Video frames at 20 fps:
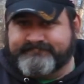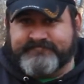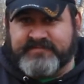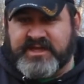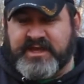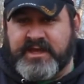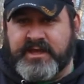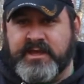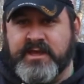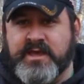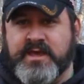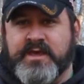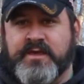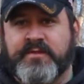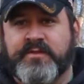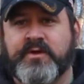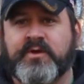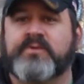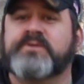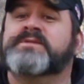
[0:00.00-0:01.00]
Okay,
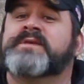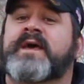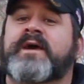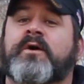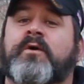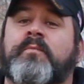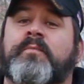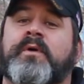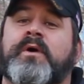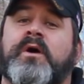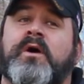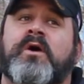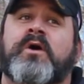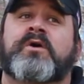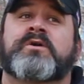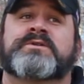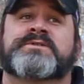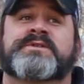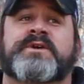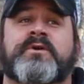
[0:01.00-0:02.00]
those help.
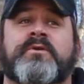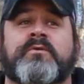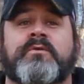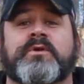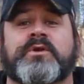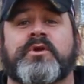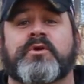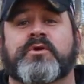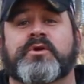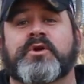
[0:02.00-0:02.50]
Also, your